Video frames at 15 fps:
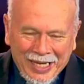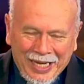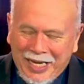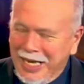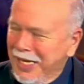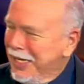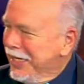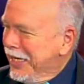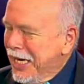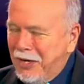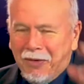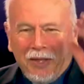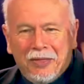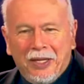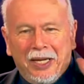Heated
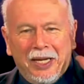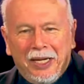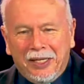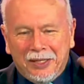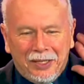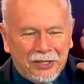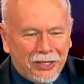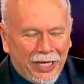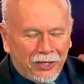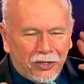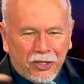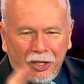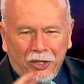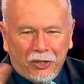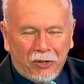everything,
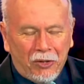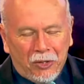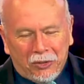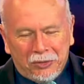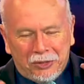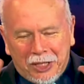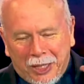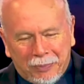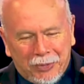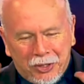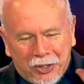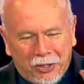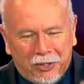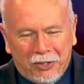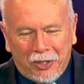set to your own
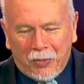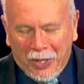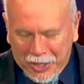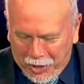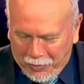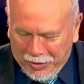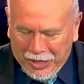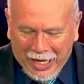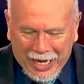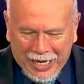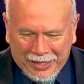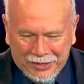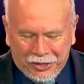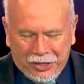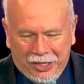temperature, the way you would
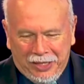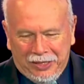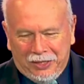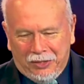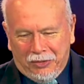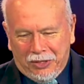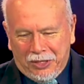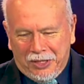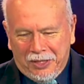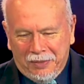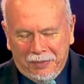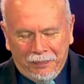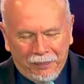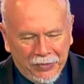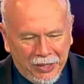like. Seats are
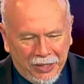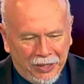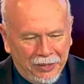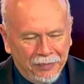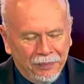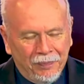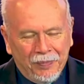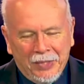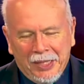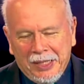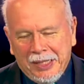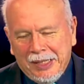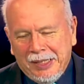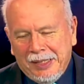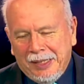heated.
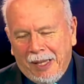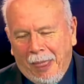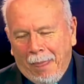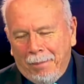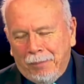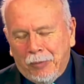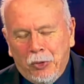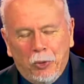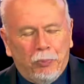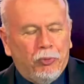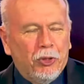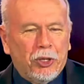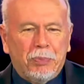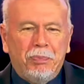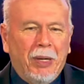You
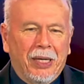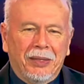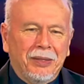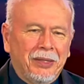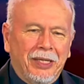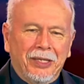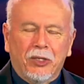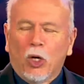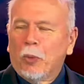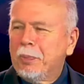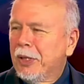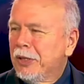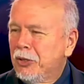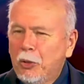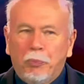push buttons, this
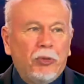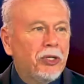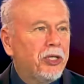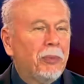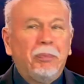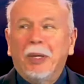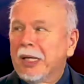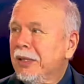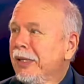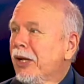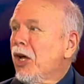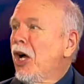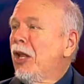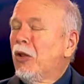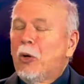open. You push a button,
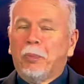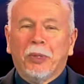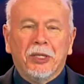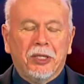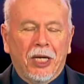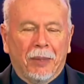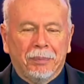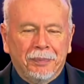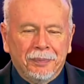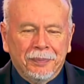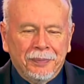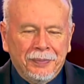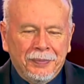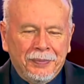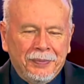it all opens up.
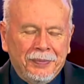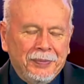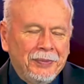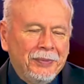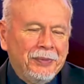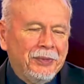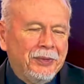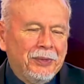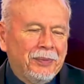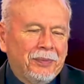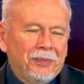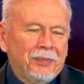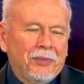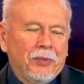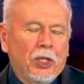
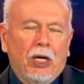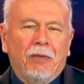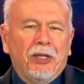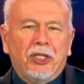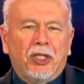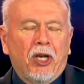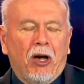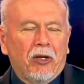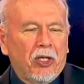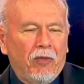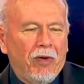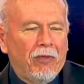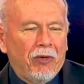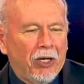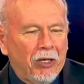Every song
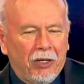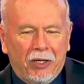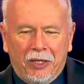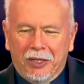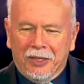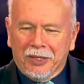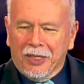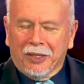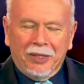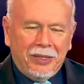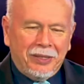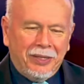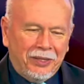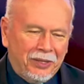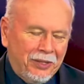you've ever heard is in
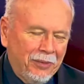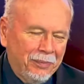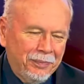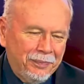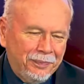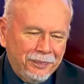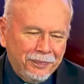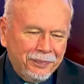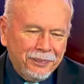the system.